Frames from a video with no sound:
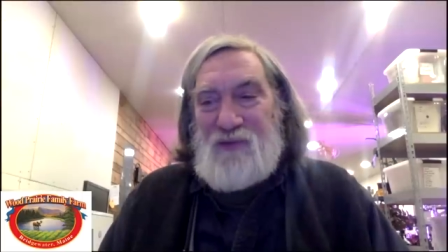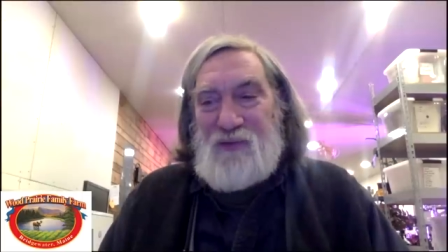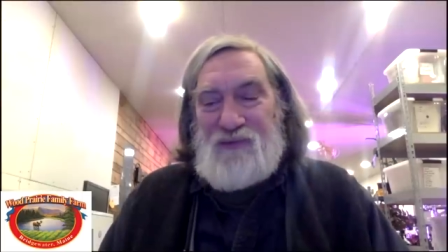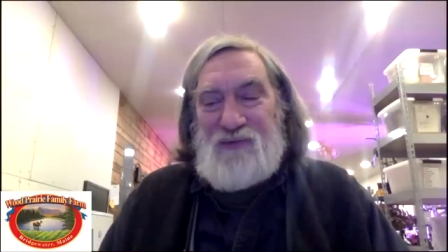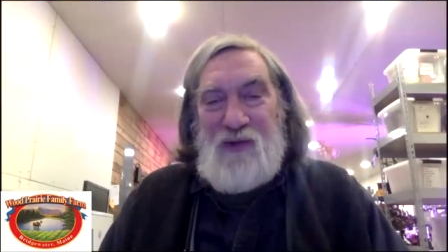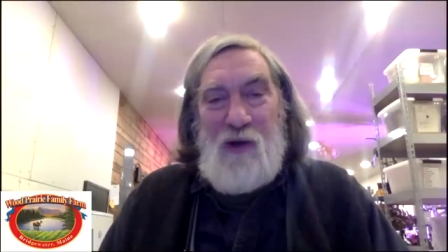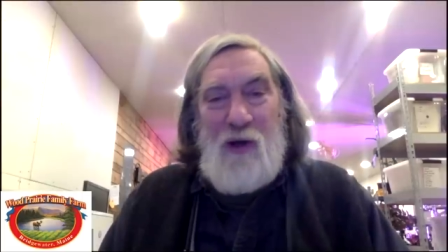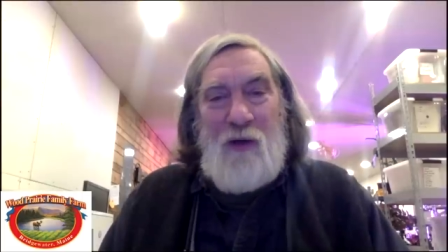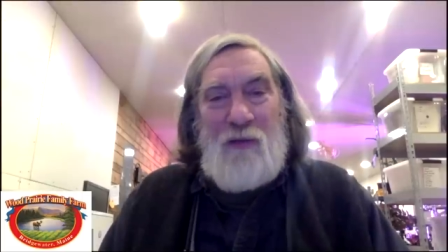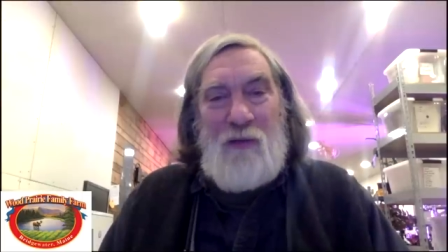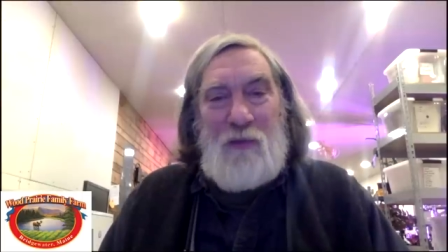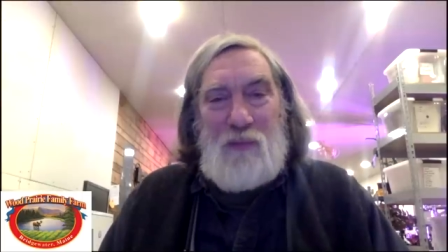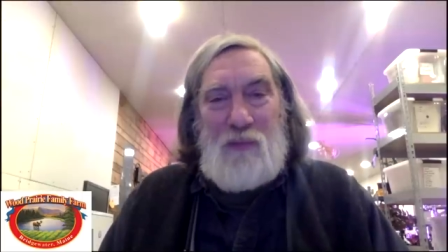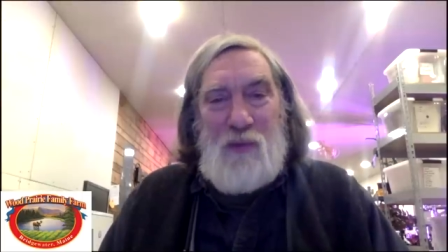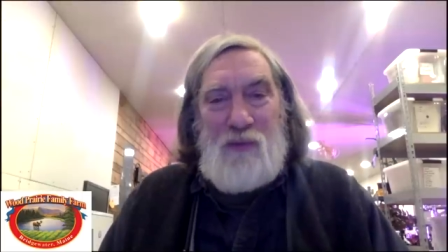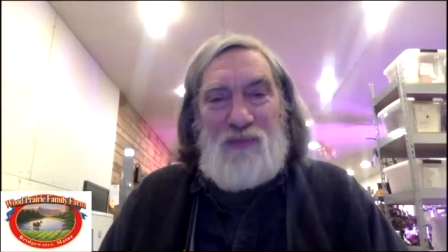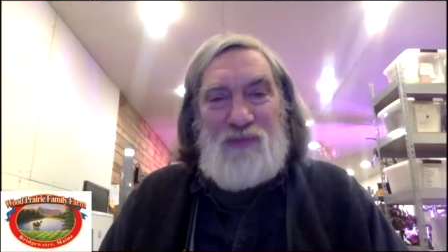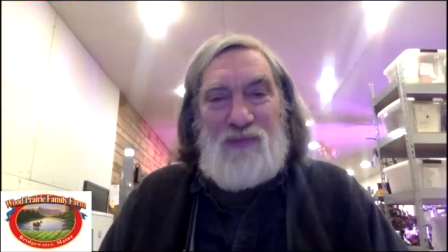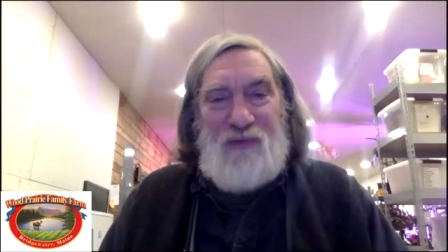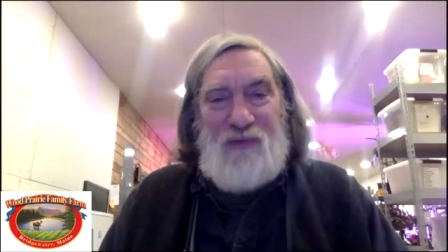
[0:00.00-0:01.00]
and this was
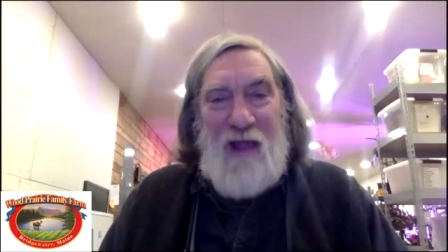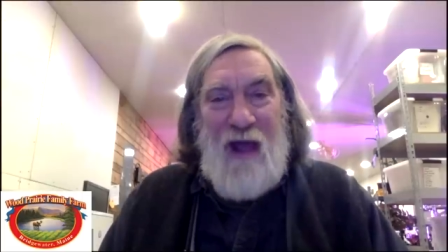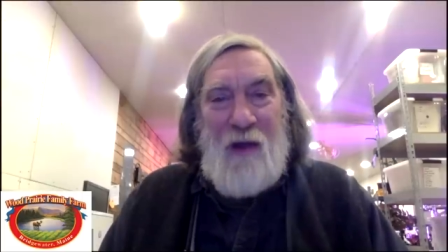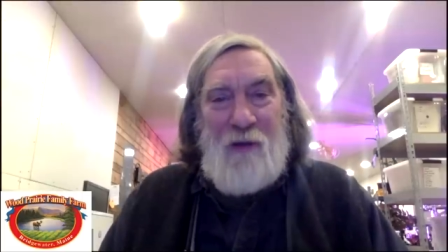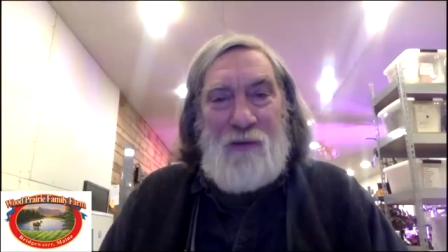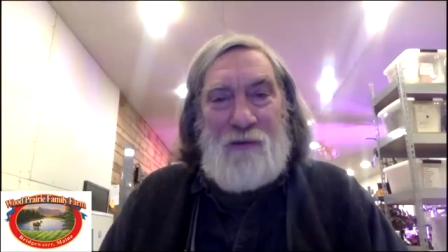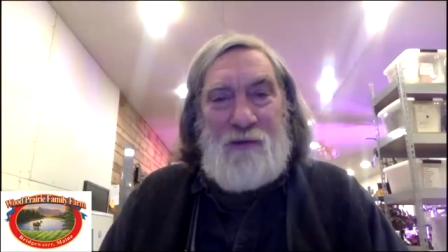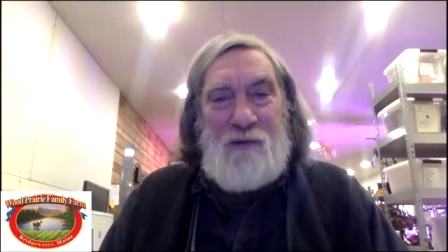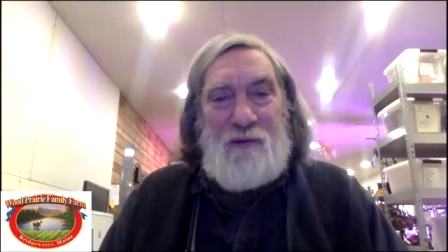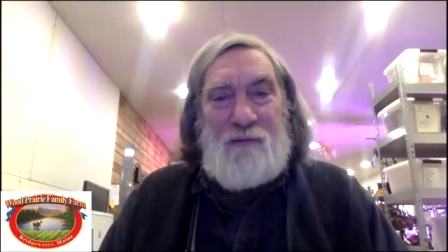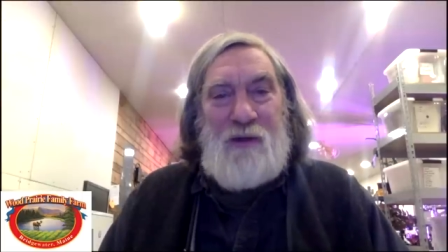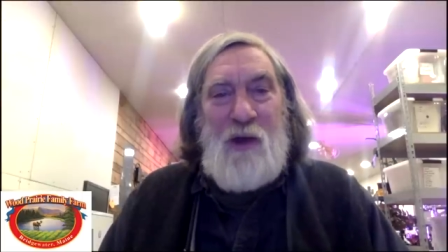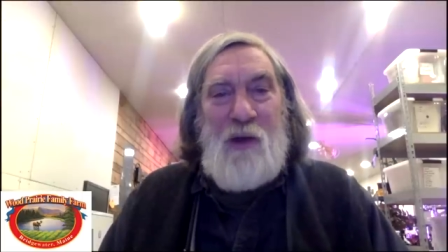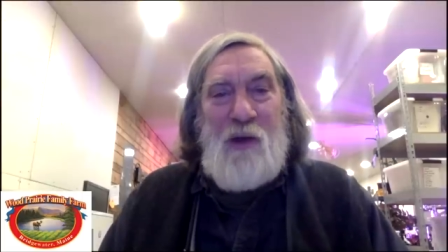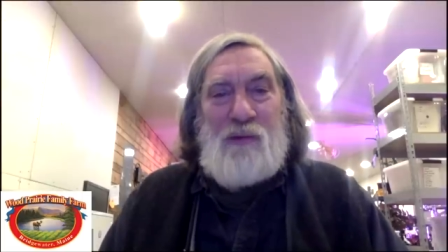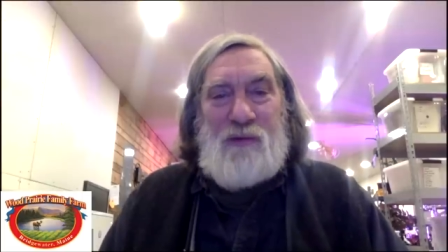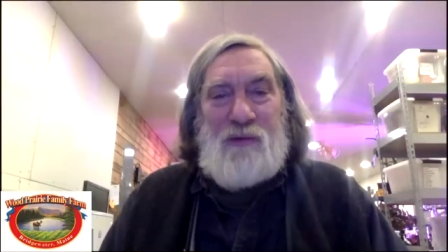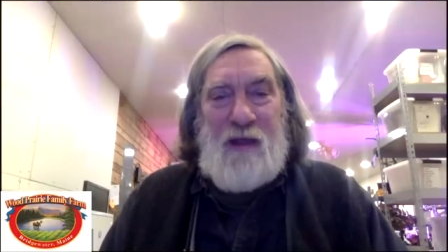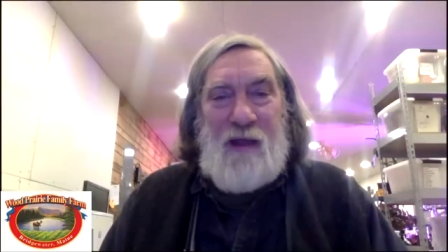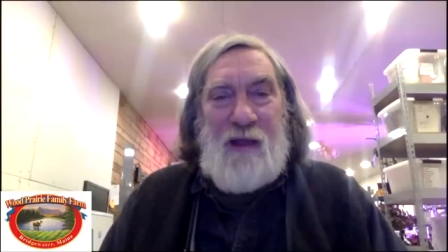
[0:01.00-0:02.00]
called the Ruth
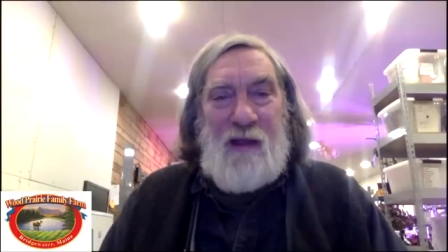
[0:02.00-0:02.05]
Stout